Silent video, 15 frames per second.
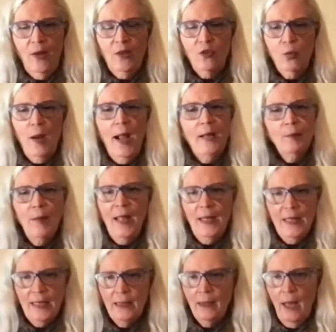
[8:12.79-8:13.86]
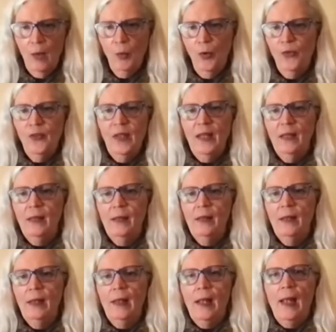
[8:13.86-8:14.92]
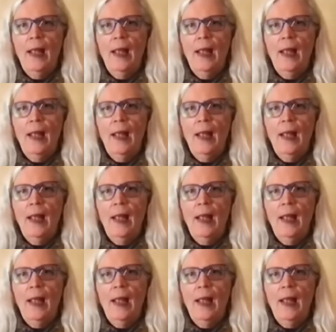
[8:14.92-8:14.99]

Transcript: I tried many. I was in